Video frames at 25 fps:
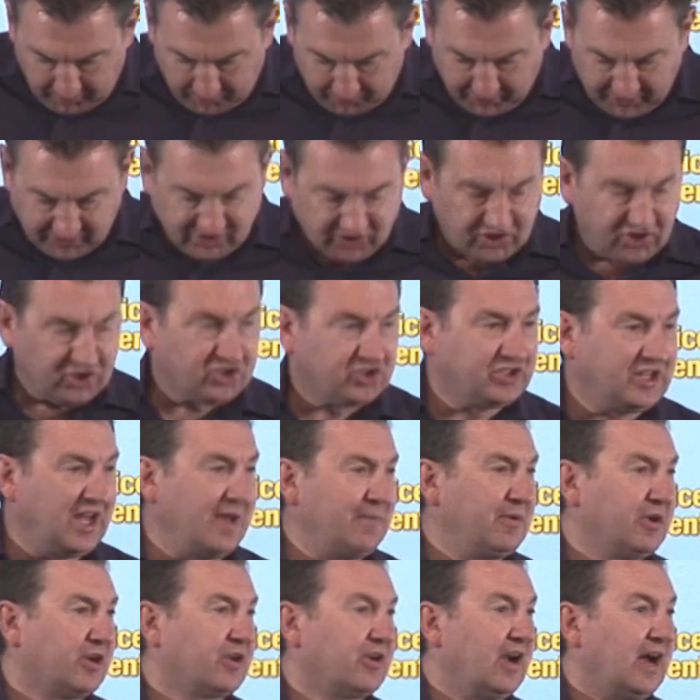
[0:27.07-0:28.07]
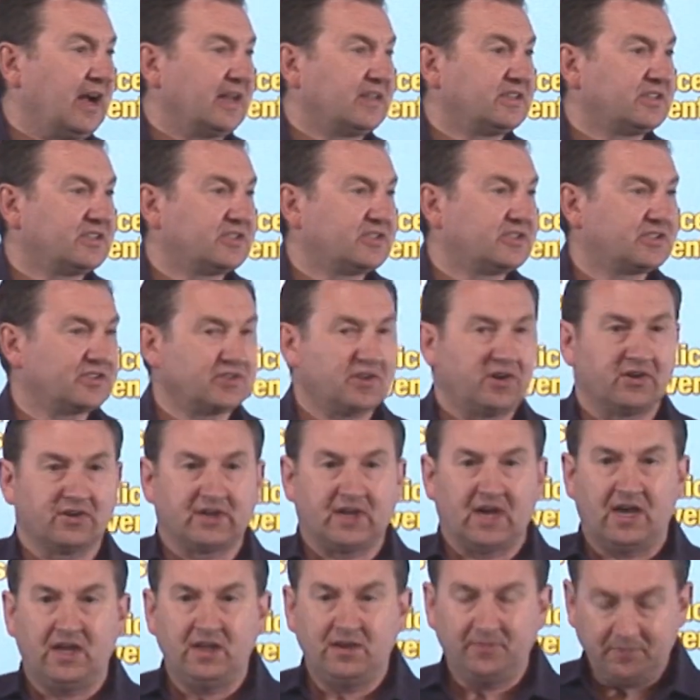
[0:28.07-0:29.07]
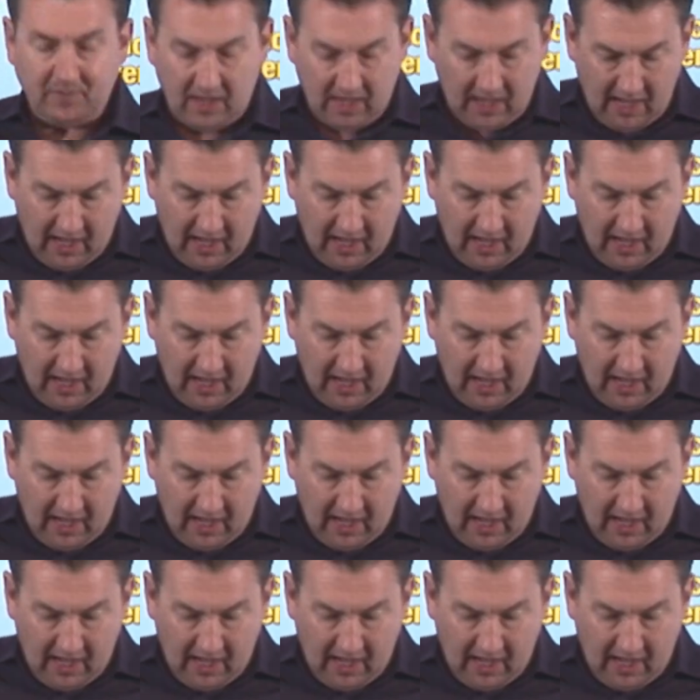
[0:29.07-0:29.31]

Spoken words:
British Democrats, okay?